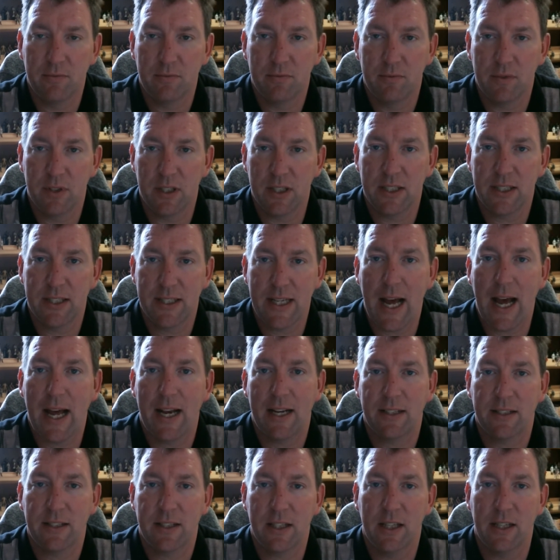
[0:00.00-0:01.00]
the
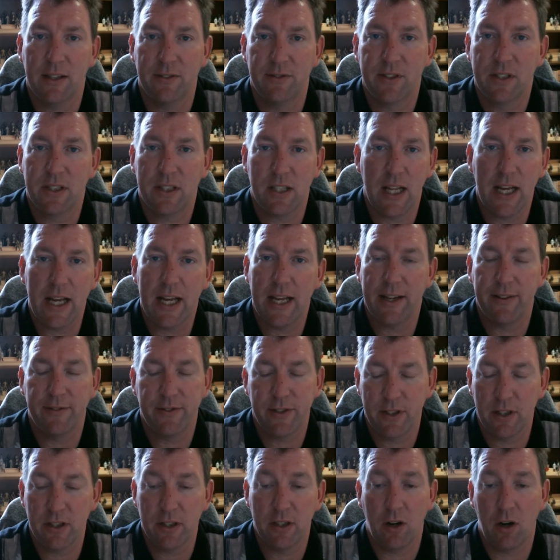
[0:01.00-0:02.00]
status of
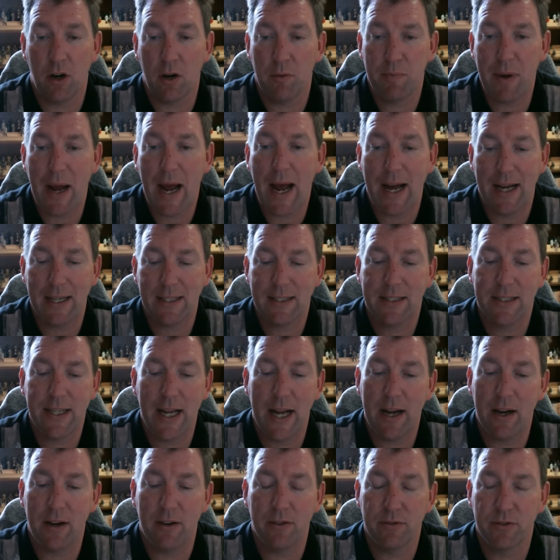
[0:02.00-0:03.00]
slaves are passed
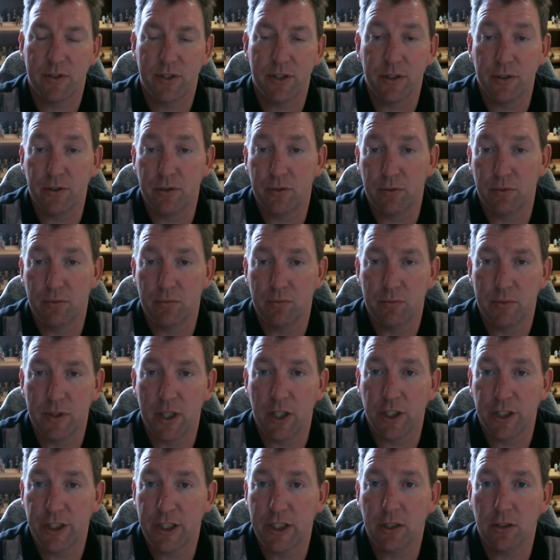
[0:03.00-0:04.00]
down to
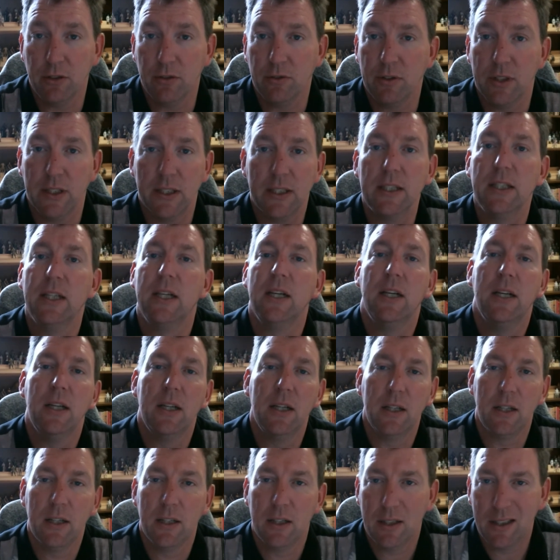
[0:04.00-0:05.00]
their children.
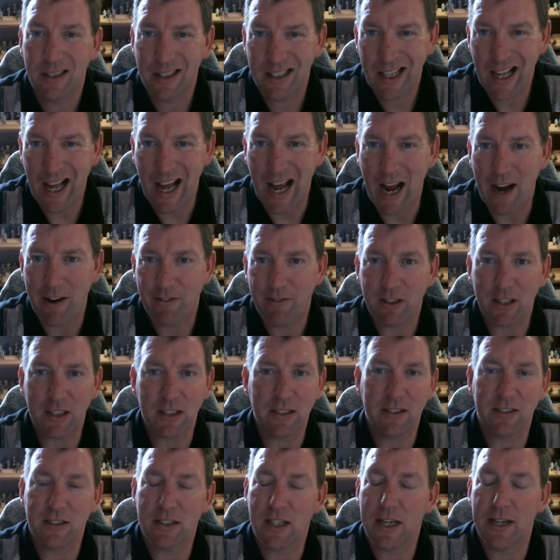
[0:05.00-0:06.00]

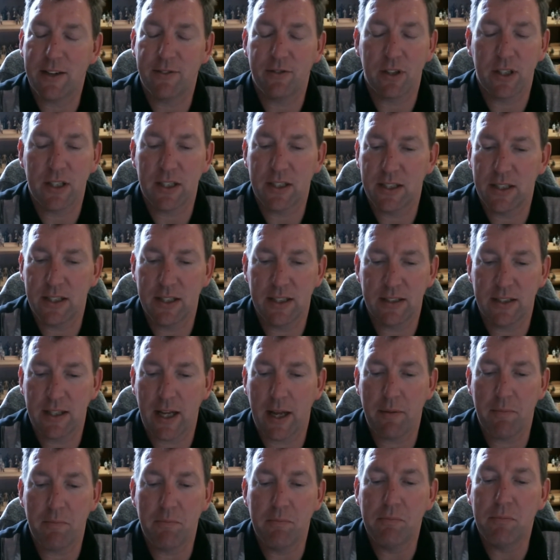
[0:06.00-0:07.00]
African slavery is
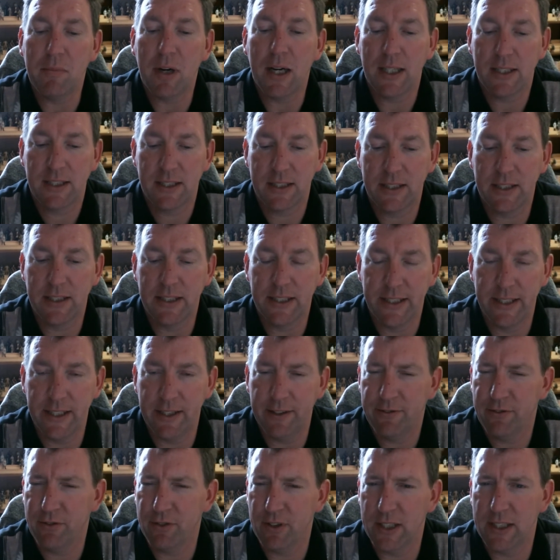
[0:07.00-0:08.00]
a much
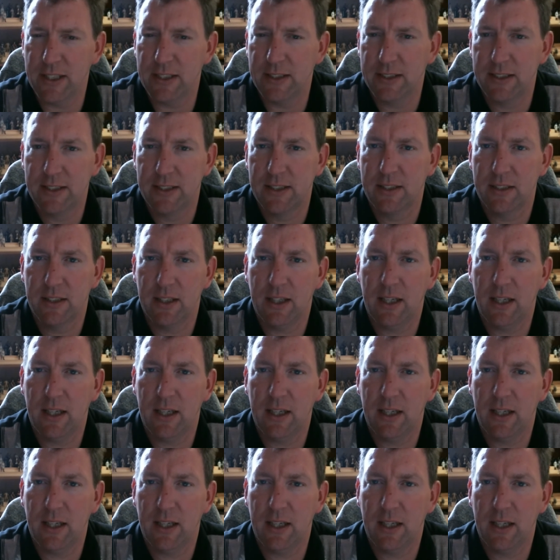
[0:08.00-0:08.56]
different